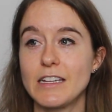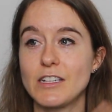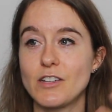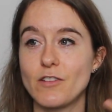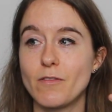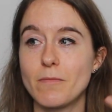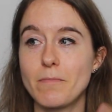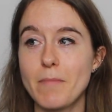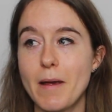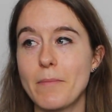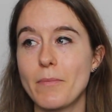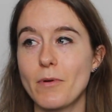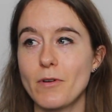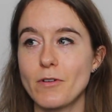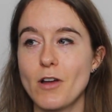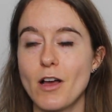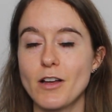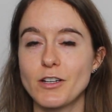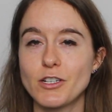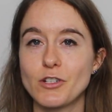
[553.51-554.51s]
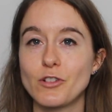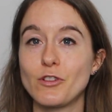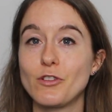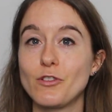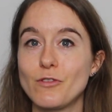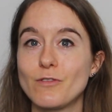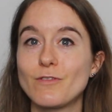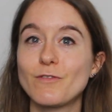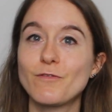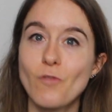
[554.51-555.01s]
to remember not to
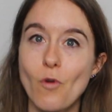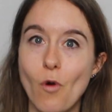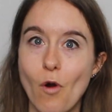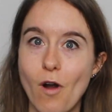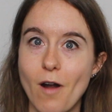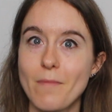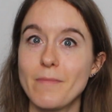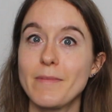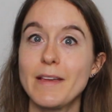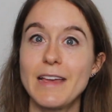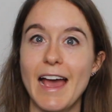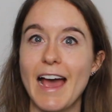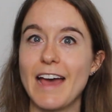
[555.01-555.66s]
lose form